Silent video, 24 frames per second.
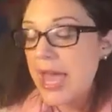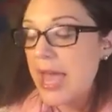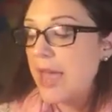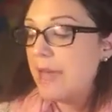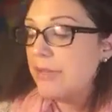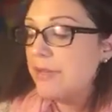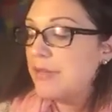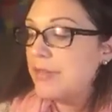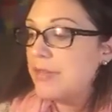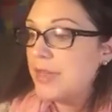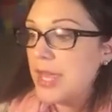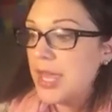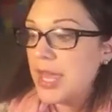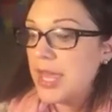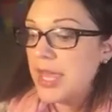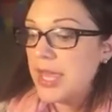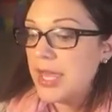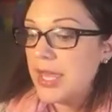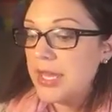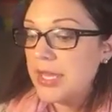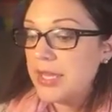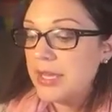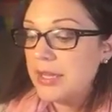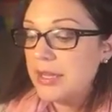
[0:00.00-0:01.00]
and
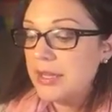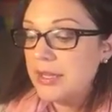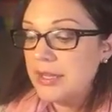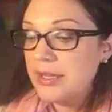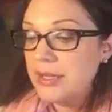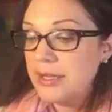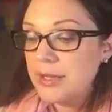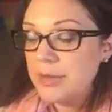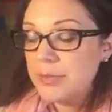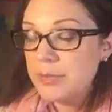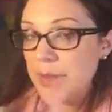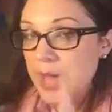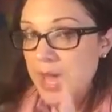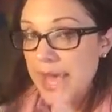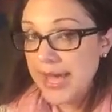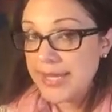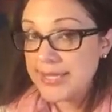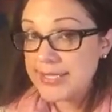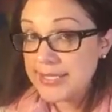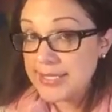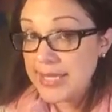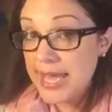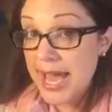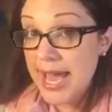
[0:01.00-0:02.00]
then
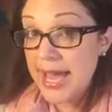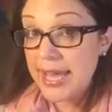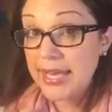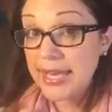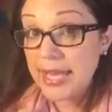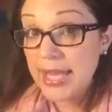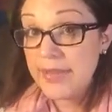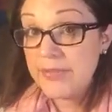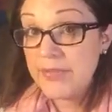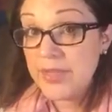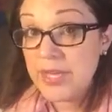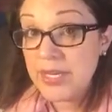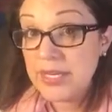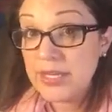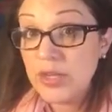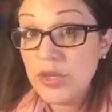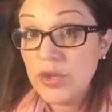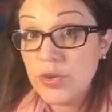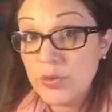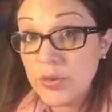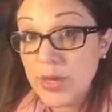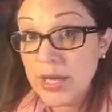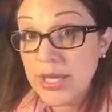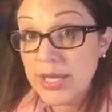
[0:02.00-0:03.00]
pass that, and then
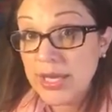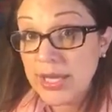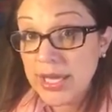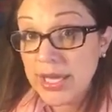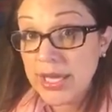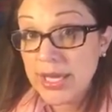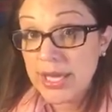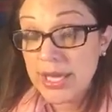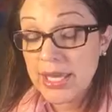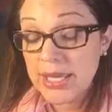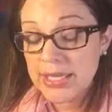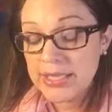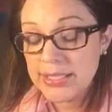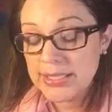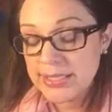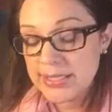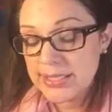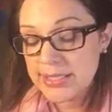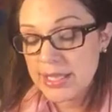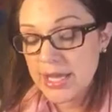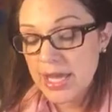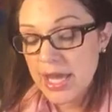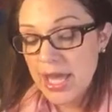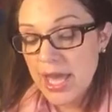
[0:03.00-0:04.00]
you can get
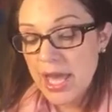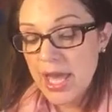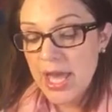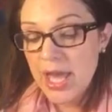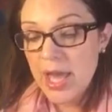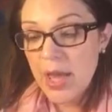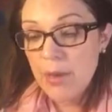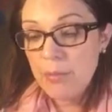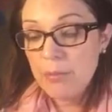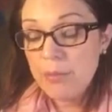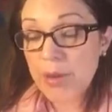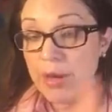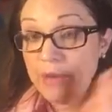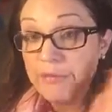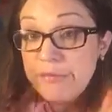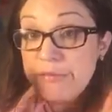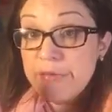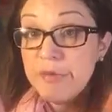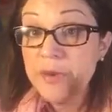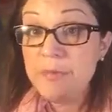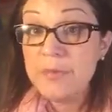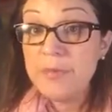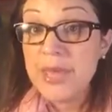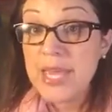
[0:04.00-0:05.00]
kids. But
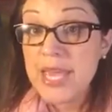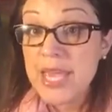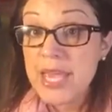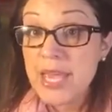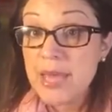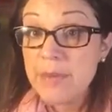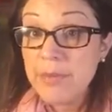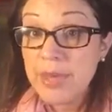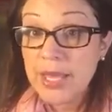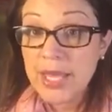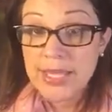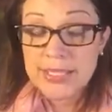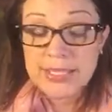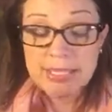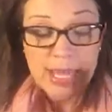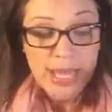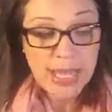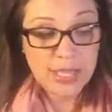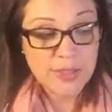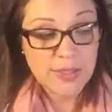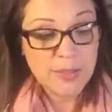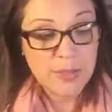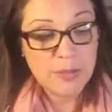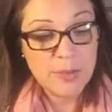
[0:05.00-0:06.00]
for me, because I
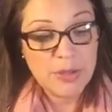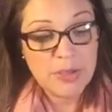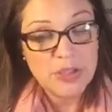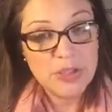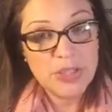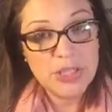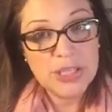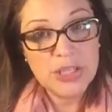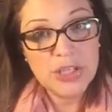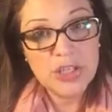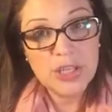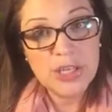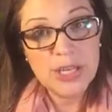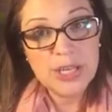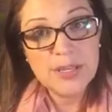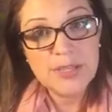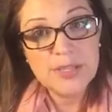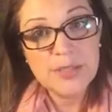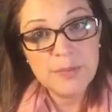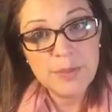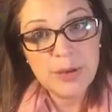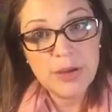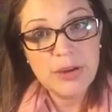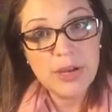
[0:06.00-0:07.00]
had so much teaching
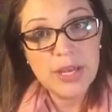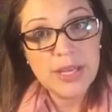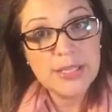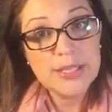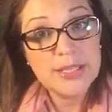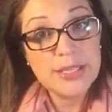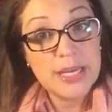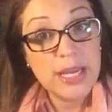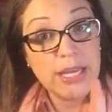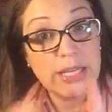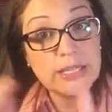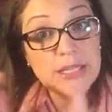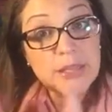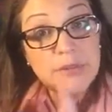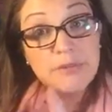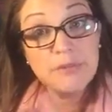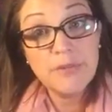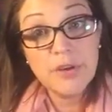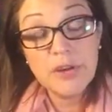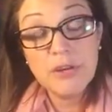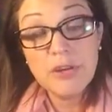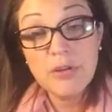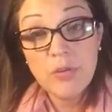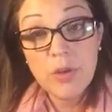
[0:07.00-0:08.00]
experience and I did
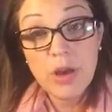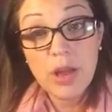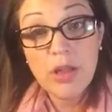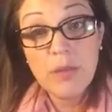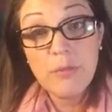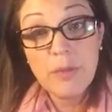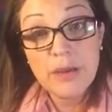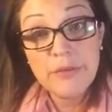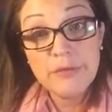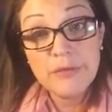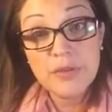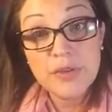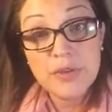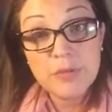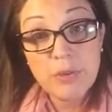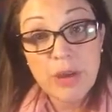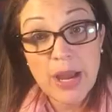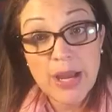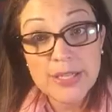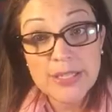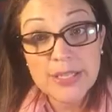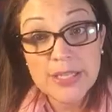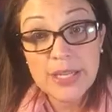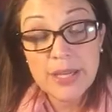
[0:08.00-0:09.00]
very well on my first
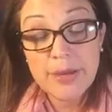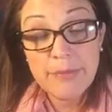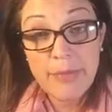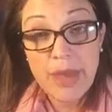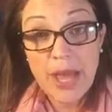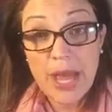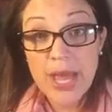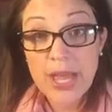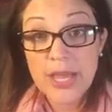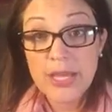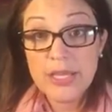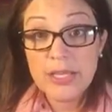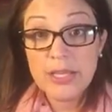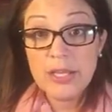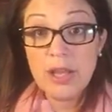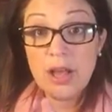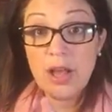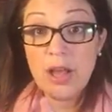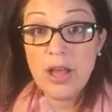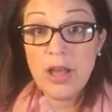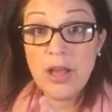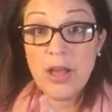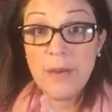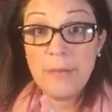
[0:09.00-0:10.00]
practicum, I
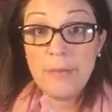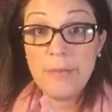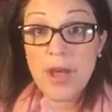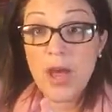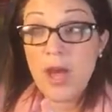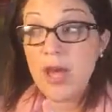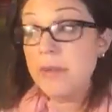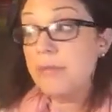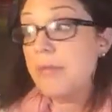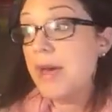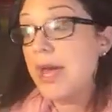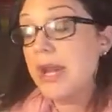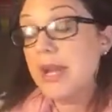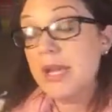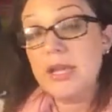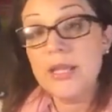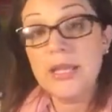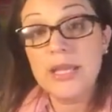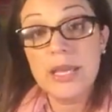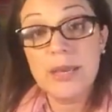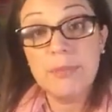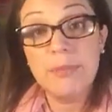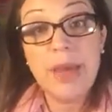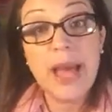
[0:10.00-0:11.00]

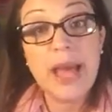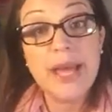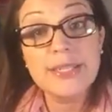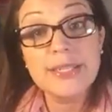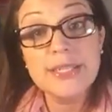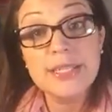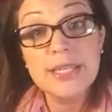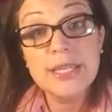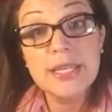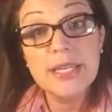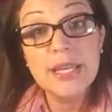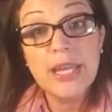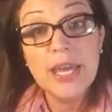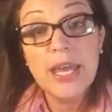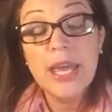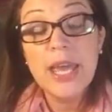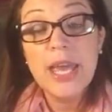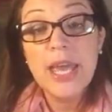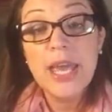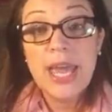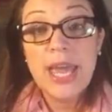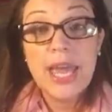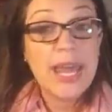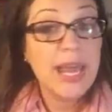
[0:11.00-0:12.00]
automatically passed it,
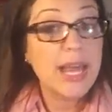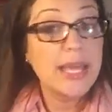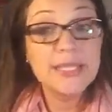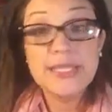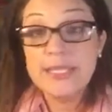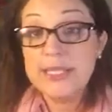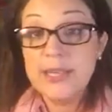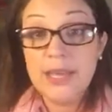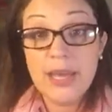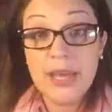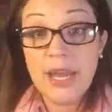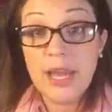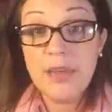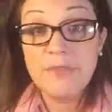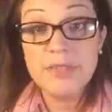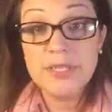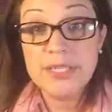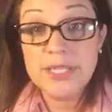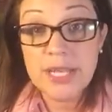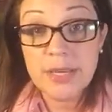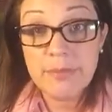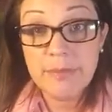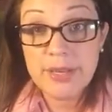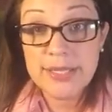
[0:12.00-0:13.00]
and I did not have
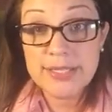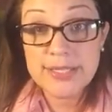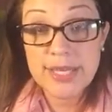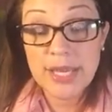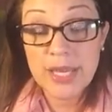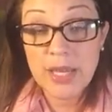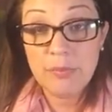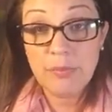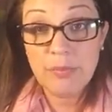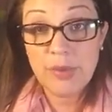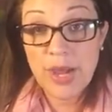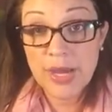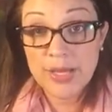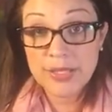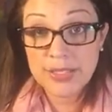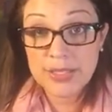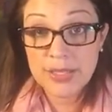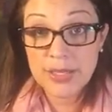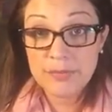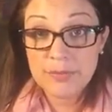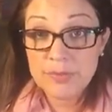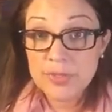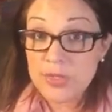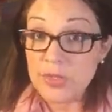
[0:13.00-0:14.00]
to take my second
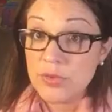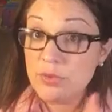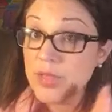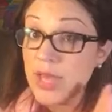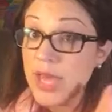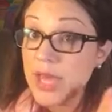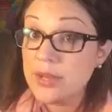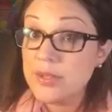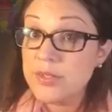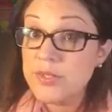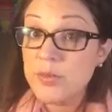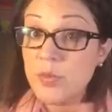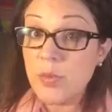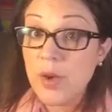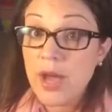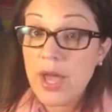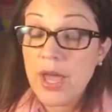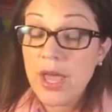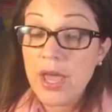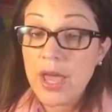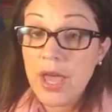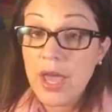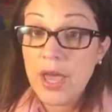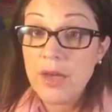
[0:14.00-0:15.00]
practicum. So that is
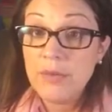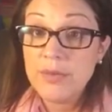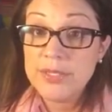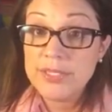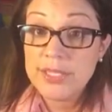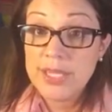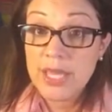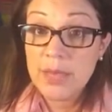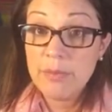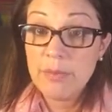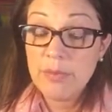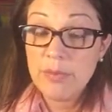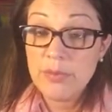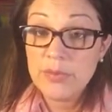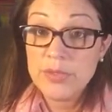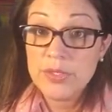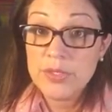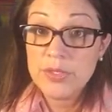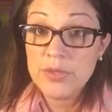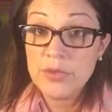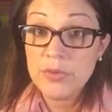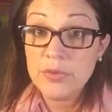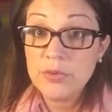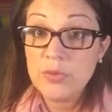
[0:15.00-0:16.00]
why I was able
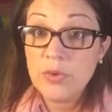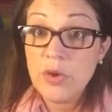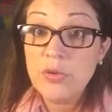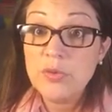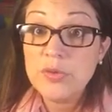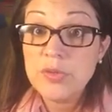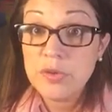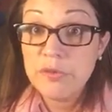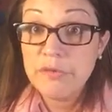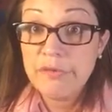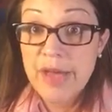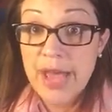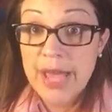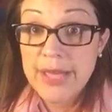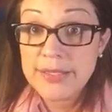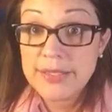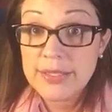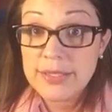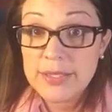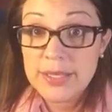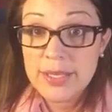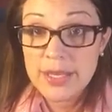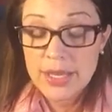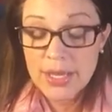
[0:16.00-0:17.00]
to go so
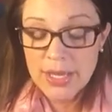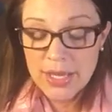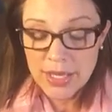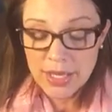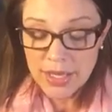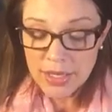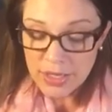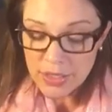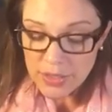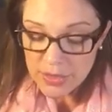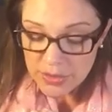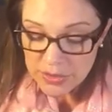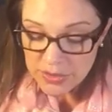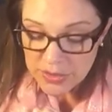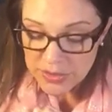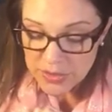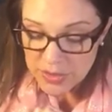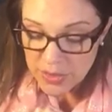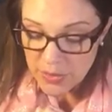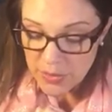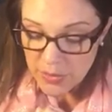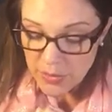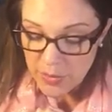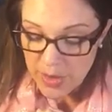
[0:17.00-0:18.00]
fast.
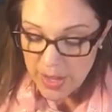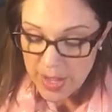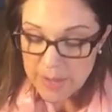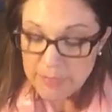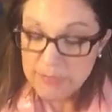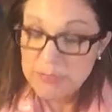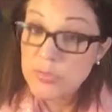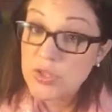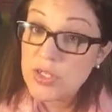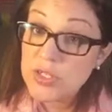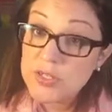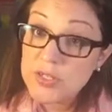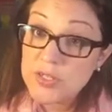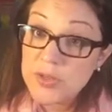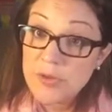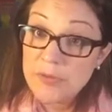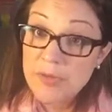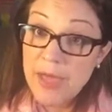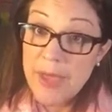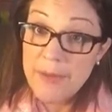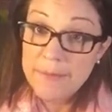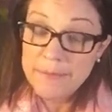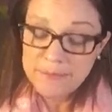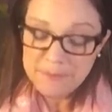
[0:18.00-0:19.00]
So just know
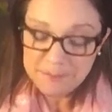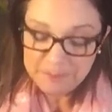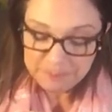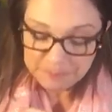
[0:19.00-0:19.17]
that.